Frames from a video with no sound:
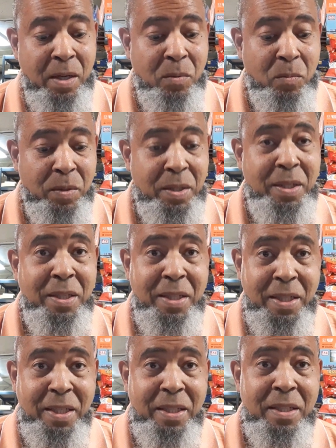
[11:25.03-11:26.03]
with
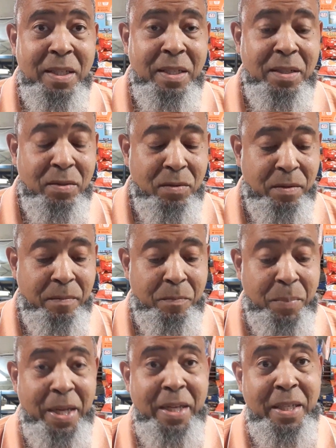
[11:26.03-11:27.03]
diseases or
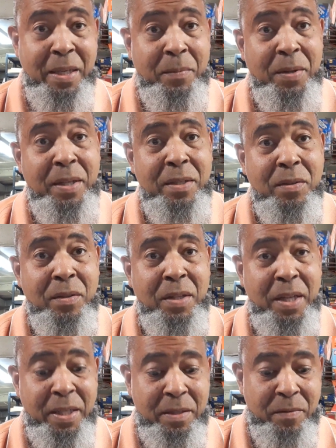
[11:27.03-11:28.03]
pandemics or
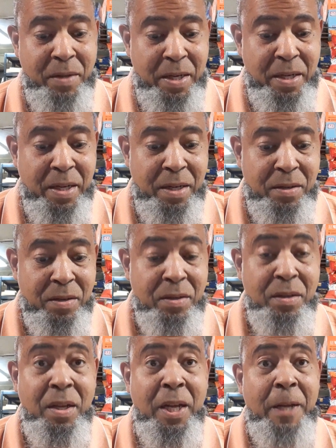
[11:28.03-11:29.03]
things of that nature
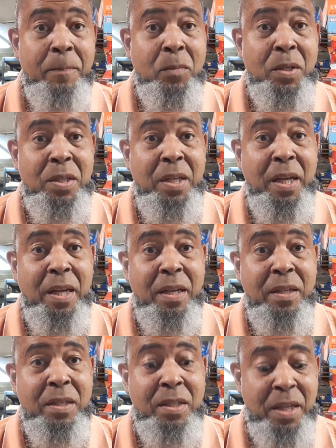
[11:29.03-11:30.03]
to stay
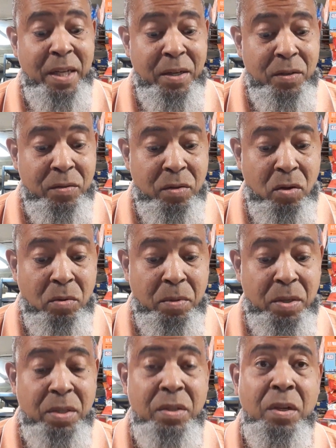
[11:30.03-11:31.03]
in control,
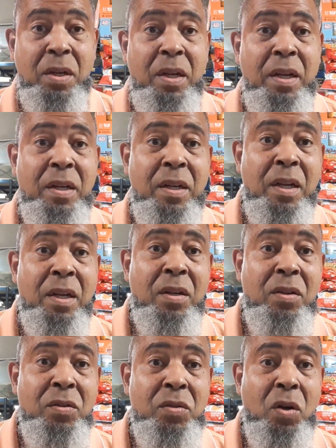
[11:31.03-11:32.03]
because in
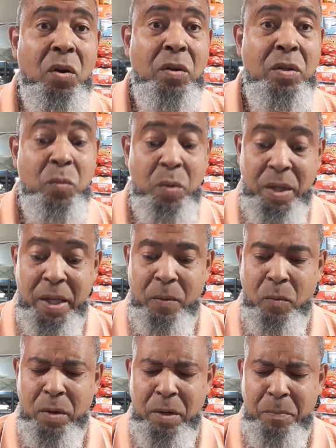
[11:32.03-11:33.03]
control is where they
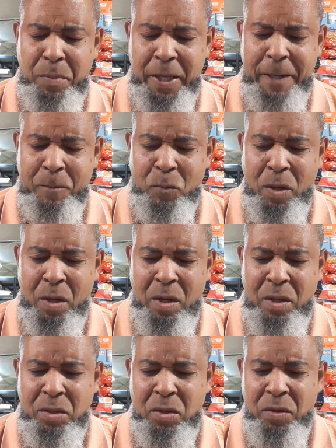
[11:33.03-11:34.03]
want to be.
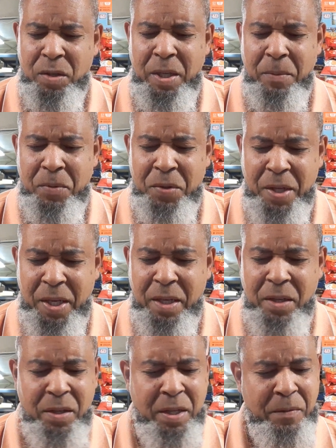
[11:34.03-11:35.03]
So you keep
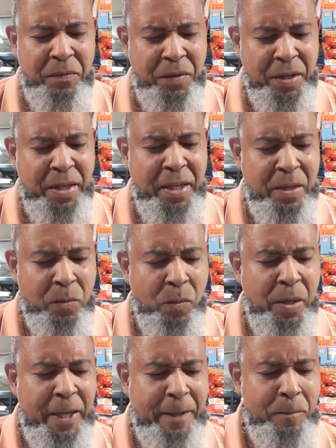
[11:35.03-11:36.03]
thinking, you keep figuring out a
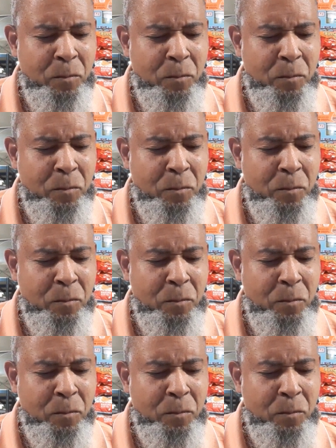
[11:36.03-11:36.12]
way.